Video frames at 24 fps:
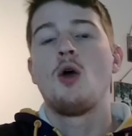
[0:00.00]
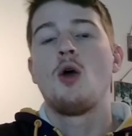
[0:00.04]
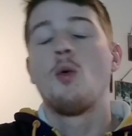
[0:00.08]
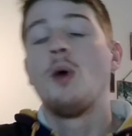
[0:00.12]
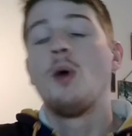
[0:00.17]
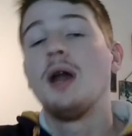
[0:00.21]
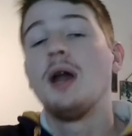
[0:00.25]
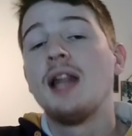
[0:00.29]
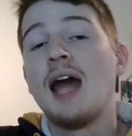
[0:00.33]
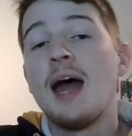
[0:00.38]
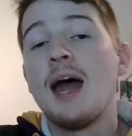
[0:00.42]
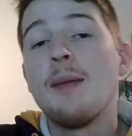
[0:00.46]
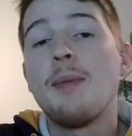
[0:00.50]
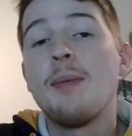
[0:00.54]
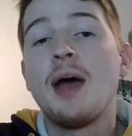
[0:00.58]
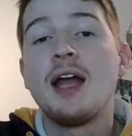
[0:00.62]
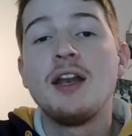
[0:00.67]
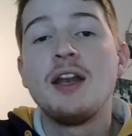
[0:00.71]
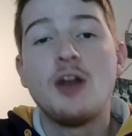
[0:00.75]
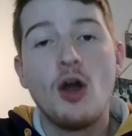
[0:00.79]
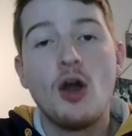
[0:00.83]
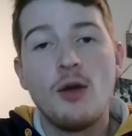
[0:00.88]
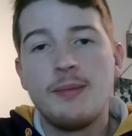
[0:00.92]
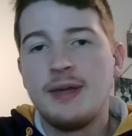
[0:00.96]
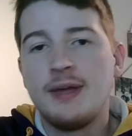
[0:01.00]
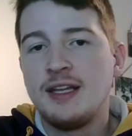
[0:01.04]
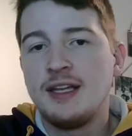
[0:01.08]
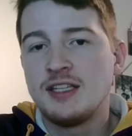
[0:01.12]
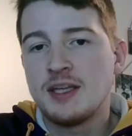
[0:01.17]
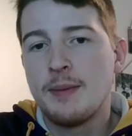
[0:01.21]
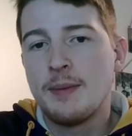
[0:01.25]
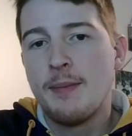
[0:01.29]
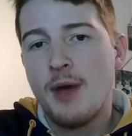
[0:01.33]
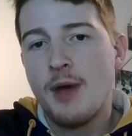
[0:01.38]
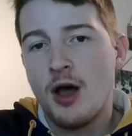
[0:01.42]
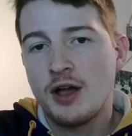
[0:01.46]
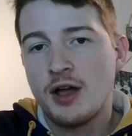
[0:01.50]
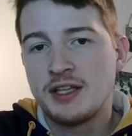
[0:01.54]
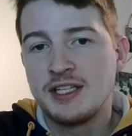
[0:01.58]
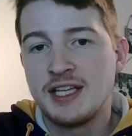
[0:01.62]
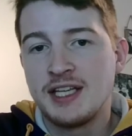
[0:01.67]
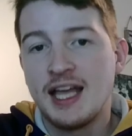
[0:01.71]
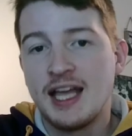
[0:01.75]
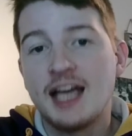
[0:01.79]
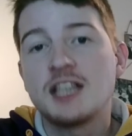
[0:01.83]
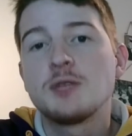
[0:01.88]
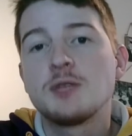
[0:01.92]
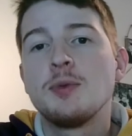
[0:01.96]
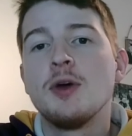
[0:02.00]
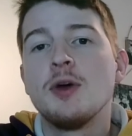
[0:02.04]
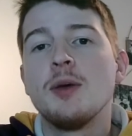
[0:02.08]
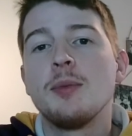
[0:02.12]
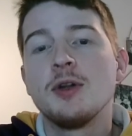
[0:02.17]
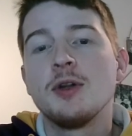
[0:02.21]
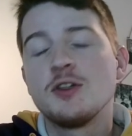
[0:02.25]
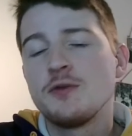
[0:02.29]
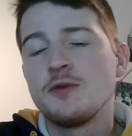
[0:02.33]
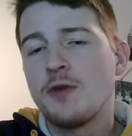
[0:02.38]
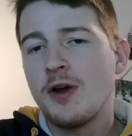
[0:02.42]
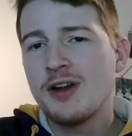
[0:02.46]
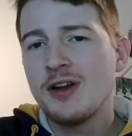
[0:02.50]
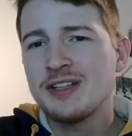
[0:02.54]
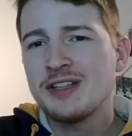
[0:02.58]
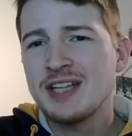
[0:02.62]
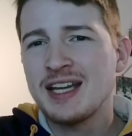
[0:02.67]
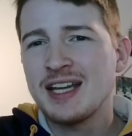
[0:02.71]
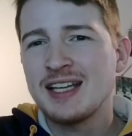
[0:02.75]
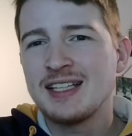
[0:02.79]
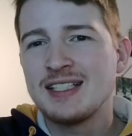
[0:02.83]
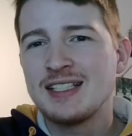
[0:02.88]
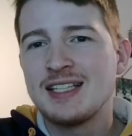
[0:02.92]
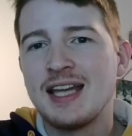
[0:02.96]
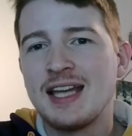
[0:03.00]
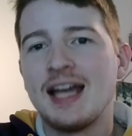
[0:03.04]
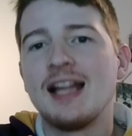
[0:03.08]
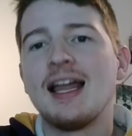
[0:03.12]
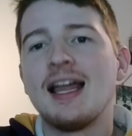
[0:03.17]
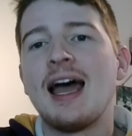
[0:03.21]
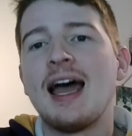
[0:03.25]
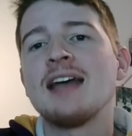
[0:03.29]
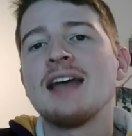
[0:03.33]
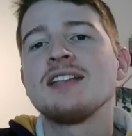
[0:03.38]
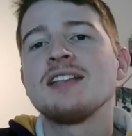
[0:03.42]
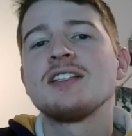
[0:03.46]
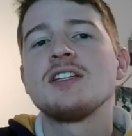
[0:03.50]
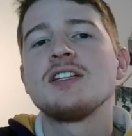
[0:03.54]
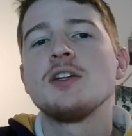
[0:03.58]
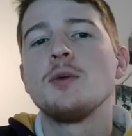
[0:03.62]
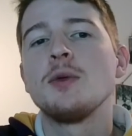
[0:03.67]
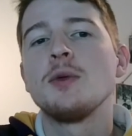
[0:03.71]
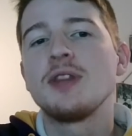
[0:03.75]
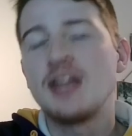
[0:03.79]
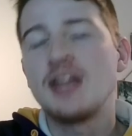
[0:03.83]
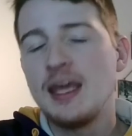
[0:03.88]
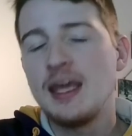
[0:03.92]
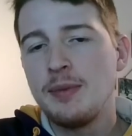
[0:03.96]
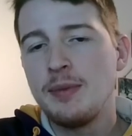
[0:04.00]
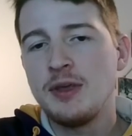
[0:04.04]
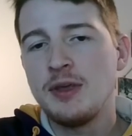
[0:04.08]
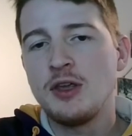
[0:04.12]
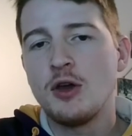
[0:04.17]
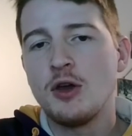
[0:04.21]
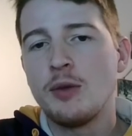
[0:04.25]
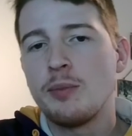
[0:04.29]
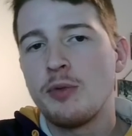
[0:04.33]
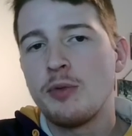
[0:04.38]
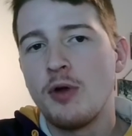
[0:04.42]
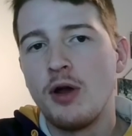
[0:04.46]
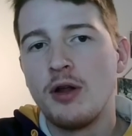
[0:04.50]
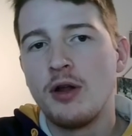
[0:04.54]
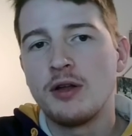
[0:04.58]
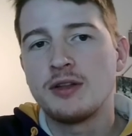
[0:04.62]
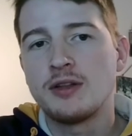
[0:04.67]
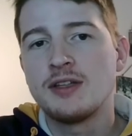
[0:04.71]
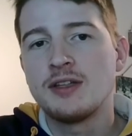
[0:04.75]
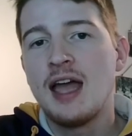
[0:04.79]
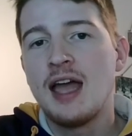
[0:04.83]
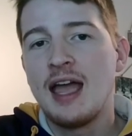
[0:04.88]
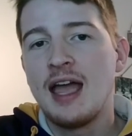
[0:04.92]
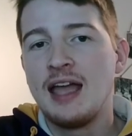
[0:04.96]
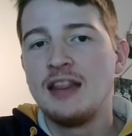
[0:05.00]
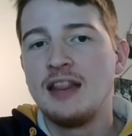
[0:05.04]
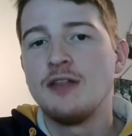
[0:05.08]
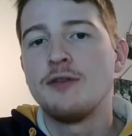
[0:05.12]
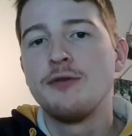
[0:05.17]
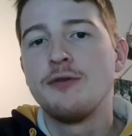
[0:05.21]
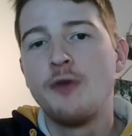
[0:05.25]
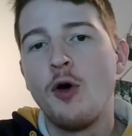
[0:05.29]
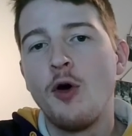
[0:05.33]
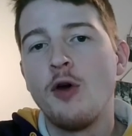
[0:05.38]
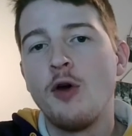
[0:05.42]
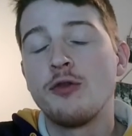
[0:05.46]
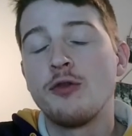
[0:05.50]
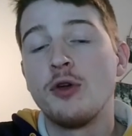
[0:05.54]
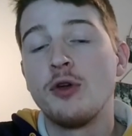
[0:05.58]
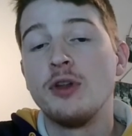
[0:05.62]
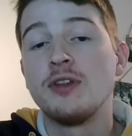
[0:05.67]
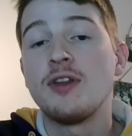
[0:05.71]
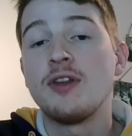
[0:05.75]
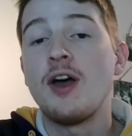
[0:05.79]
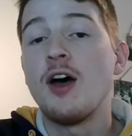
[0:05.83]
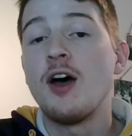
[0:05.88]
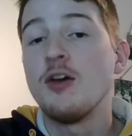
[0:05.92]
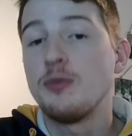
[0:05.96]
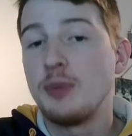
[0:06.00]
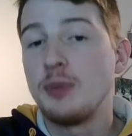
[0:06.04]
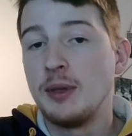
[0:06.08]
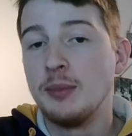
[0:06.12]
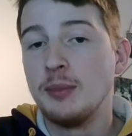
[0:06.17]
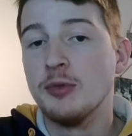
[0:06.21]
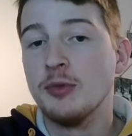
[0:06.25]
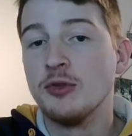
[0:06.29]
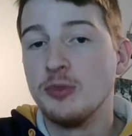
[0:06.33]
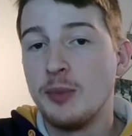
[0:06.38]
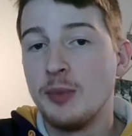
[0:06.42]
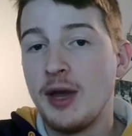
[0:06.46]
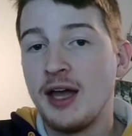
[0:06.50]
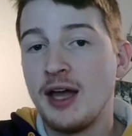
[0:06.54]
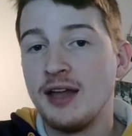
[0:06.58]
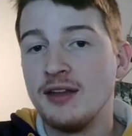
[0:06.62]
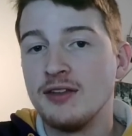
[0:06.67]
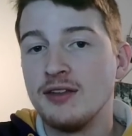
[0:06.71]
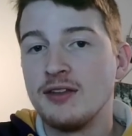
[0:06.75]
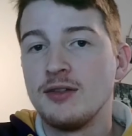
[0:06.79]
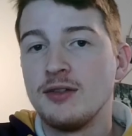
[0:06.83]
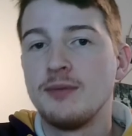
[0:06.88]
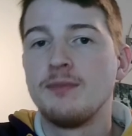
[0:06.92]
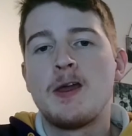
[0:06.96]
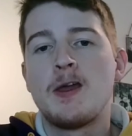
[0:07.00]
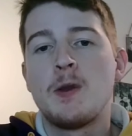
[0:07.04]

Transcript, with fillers: Well, I'm by no means a marketing expert, but as far as I can tell, it has to do with keeping your product in the forefront of people's minds.